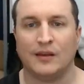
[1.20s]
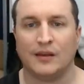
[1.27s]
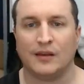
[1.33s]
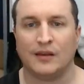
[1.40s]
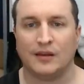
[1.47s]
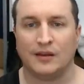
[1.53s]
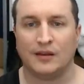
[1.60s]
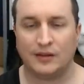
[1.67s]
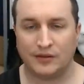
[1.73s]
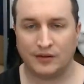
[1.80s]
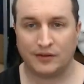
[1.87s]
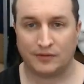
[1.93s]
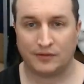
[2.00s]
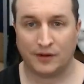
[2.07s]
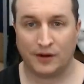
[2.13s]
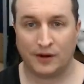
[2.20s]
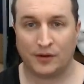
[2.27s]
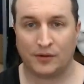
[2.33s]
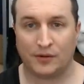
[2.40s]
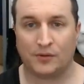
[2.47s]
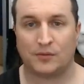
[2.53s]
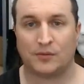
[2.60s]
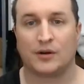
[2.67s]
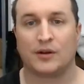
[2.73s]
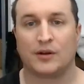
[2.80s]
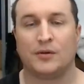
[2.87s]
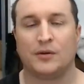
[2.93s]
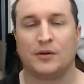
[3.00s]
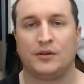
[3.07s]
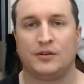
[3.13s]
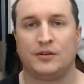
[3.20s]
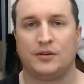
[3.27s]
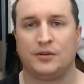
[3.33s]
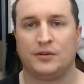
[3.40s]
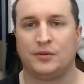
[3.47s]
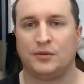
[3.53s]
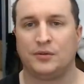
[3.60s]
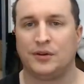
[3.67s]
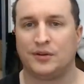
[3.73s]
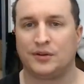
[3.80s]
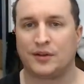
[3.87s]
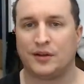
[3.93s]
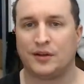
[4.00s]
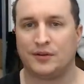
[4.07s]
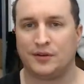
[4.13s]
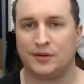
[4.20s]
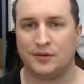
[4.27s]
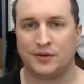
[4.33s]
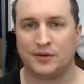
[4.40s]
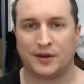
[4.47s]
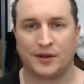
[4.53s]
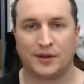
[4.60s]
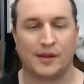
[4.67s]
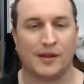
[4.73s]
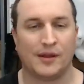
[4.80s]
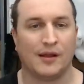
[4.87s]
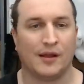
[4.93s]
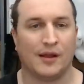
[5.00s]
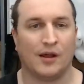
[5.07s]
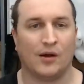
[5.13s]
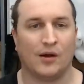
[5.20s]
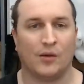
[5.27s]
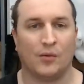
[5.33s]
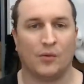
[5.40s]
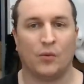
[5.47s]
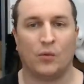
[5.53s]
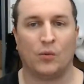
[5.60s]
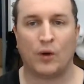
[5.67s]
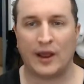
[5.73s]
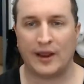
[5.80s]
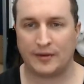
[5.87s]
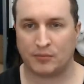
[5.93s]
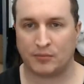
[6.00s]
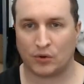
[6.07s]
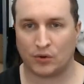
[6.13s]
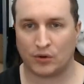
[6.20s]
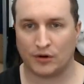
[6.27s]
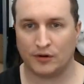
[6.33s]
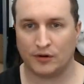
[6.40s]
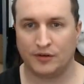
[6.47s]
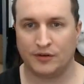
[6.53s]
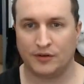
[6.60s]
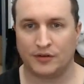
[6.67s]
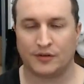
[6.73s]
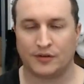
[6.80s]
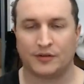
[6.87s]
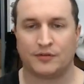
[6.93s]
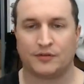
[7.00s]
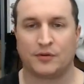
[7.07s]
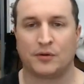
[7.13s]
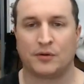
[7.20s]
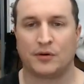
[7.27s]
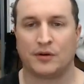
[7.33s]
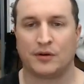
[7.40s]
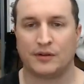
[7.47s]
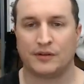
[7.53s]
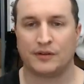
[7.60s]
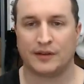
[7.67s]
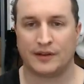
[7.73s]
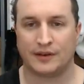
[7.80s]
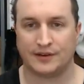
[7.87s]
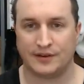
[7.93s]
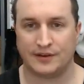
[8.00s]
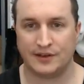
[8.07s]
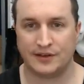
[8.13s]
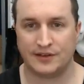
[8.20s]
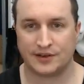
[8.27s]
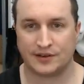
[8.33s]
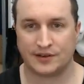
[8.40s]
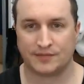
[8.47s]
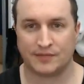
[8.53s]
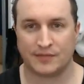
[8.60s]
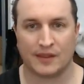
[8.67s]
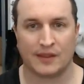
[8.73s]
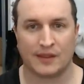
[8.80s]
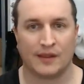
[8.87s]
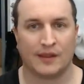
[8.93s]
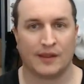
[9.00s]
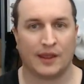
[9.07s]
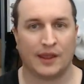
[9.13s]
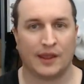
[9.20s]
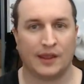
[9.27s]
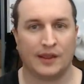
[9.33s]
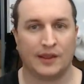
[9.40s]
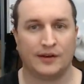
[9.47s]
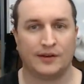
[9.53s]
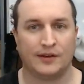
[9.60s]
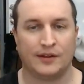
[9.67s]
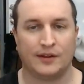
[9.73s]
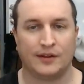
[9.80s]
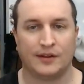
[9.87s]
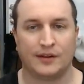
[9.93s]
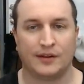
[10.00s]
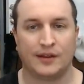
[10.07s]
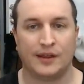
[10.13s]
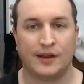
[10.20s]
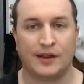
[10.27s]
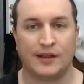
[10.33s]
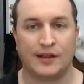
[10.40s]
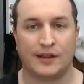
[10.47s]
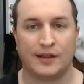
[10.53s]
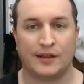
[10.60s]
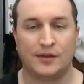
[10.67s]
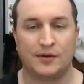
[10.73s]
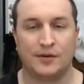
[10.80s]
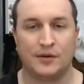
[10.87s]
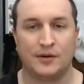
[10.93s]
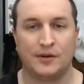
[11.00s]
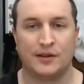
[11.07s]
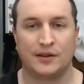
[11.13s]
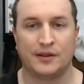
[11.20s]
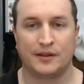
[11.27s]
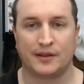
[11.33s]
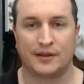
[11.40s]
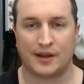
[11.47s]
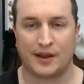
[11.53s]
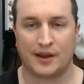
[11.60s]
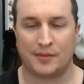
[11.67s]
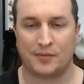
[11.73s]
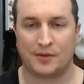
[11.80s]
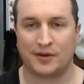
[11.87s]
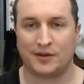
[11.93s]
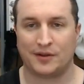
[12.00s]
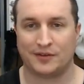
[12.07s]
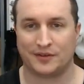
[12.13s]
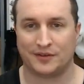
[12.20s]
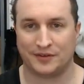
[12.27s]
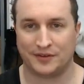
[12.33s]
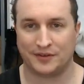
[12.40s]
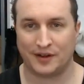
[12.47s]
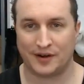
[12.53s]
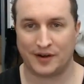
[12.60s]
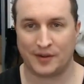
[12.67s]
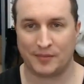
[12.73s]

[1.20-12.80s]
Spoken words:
In this video, we're going to discuss using whiteboards for online teaching and getting a good camera setup